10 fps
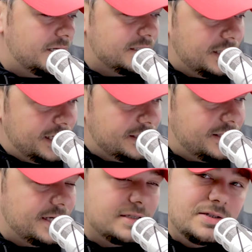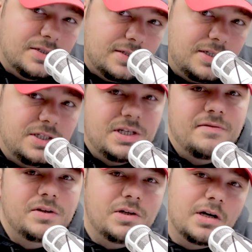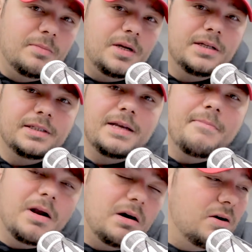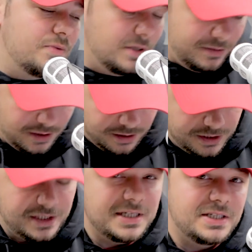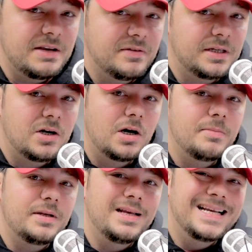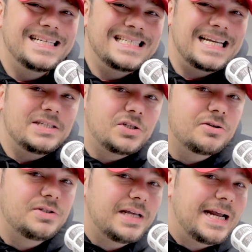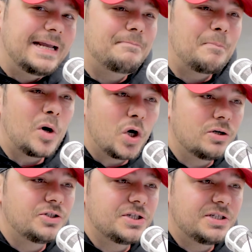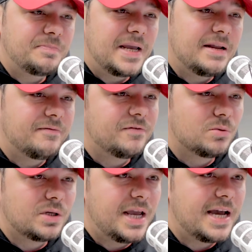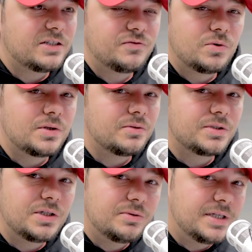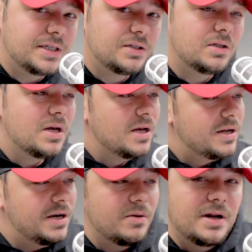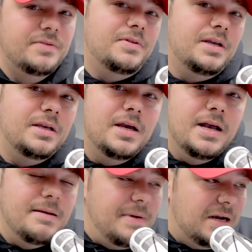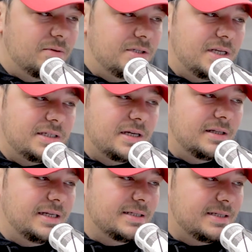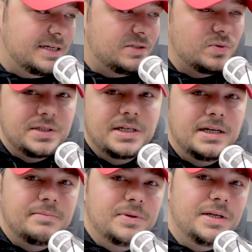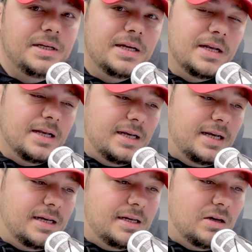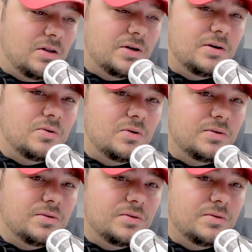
Is it ACS? Is it C7 carbon on the Camaro? Those are C7 carbon side skirts that I purchased, paid full cash for. There was no deal, no nothing, back when 6LE Designs was a company. I bought